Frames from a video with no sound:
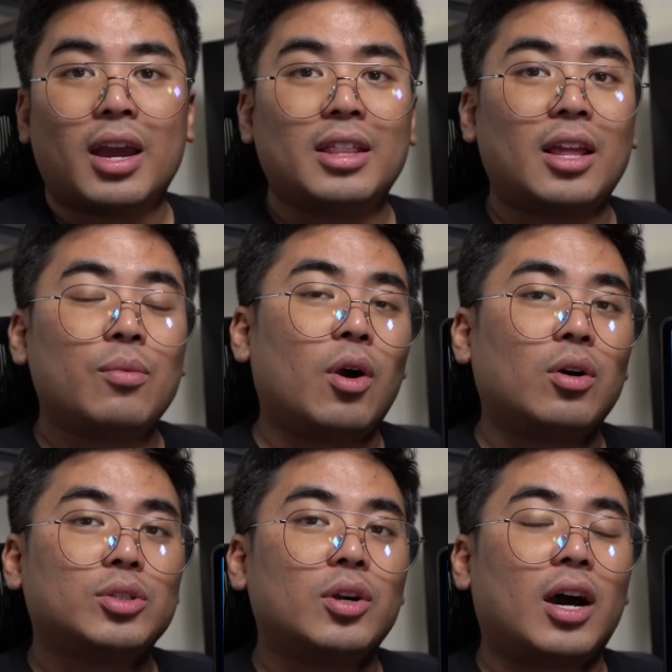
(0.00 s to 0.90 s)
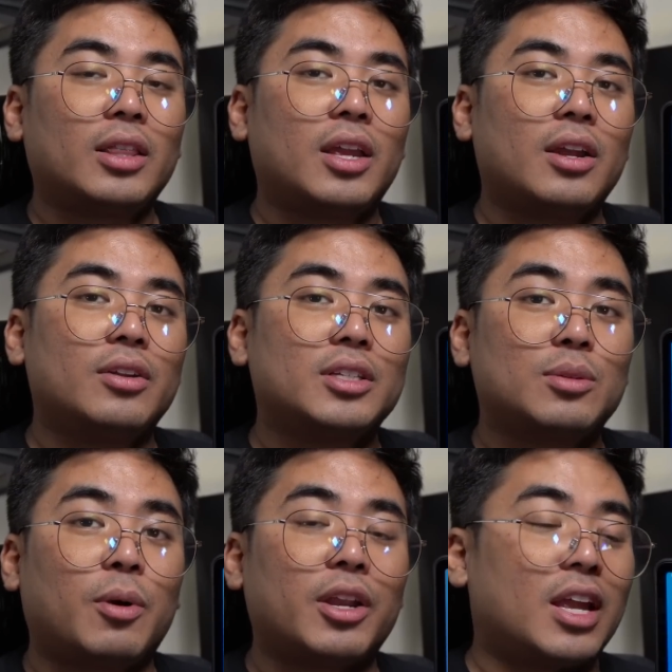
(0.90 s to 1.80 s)
And then we also got here the
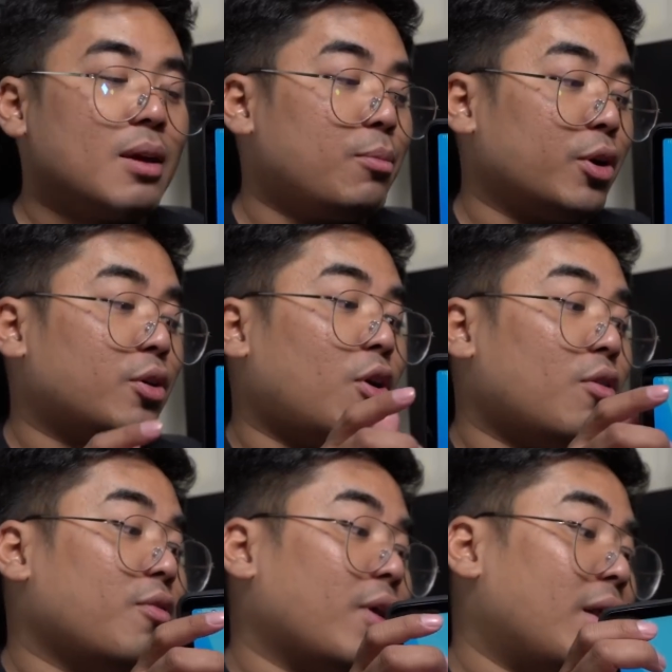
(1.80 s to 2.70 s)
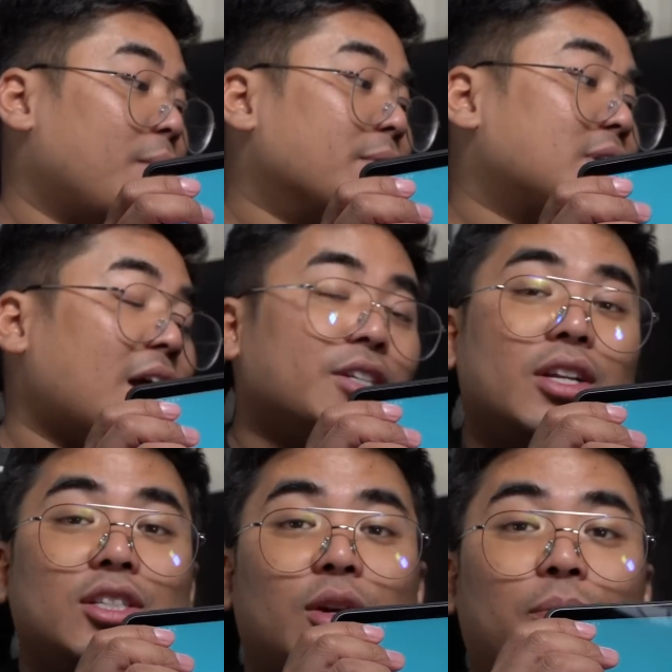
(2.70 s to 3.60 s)
smart keyboard cover, and I was
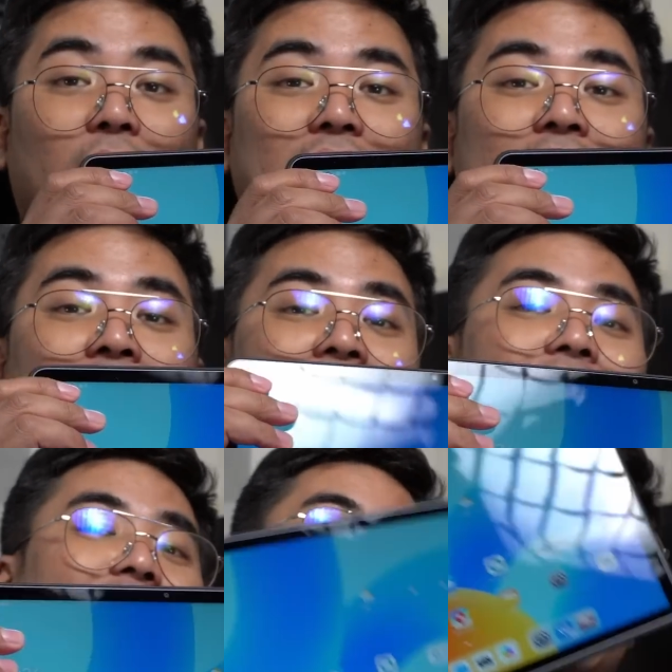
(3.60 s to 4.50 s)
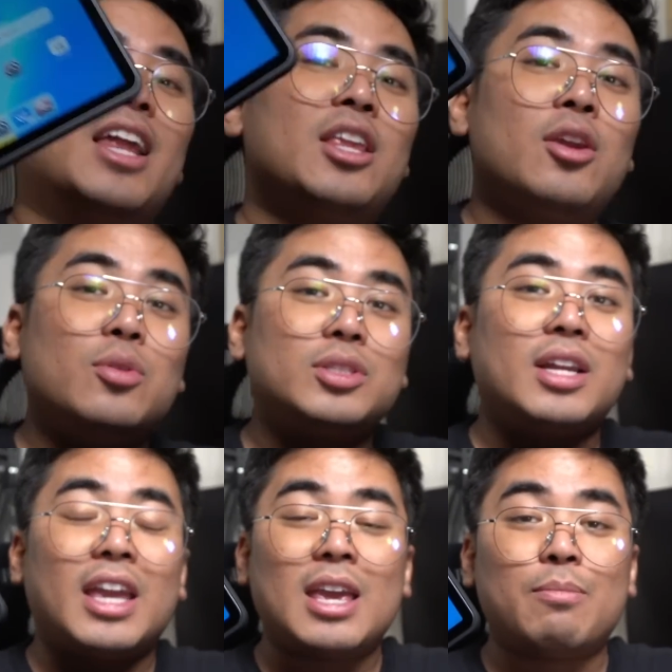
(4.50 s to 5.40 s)
actually surprised that I can use the
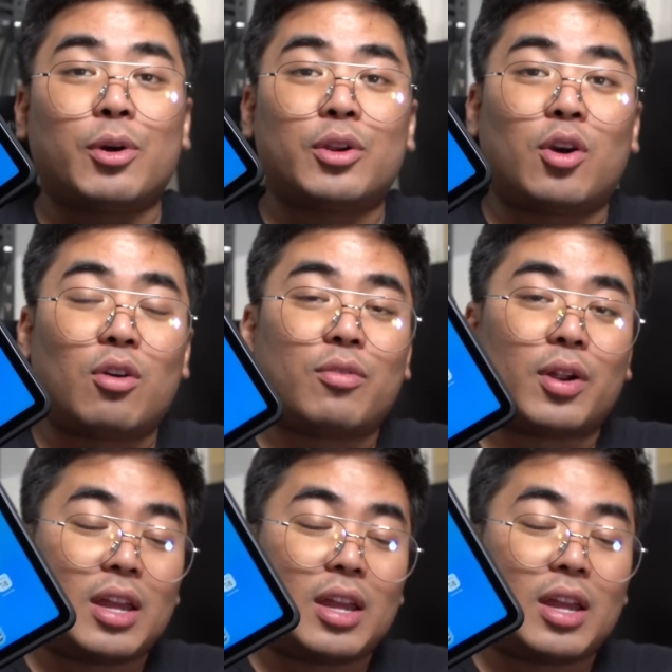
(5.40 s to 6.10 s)
keyboard cover